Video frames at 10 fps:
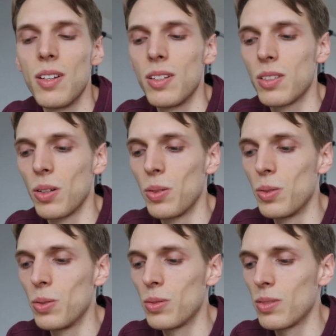
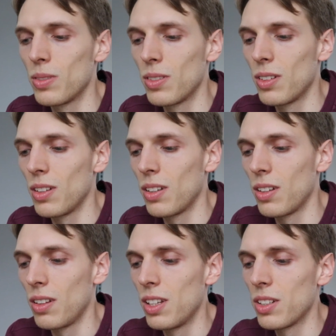So
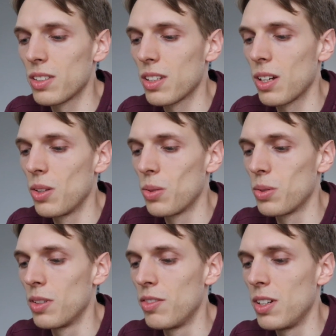let's just head on to
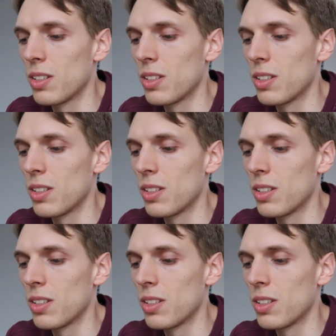the VS